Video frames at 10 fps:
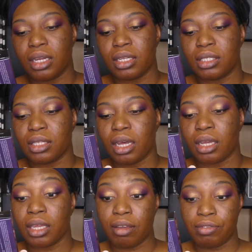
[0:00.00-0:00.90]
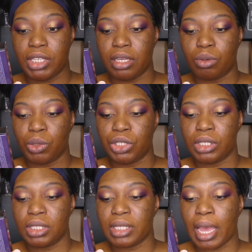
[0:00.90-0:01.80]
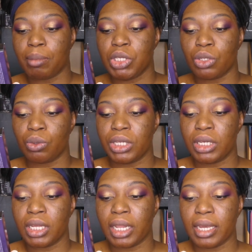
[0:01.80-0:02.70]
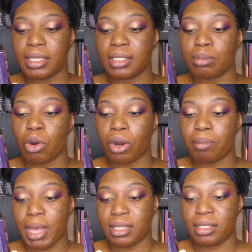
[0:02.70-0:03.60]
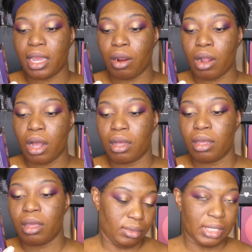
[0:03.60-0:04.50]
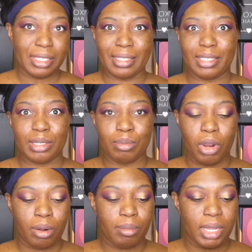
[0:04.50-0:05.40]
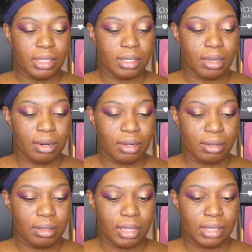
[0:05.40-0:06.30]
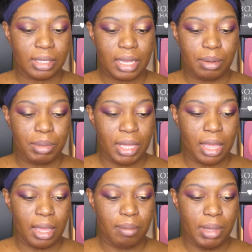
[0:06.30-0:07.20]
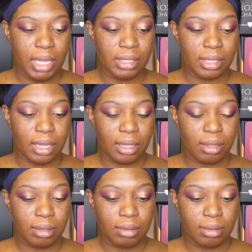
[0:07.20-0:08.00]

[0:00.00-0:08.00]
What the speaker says: It's Gifted, which is Amazonian Clay Smart Mascara. It's a smart mascara. That's gotta be amazing.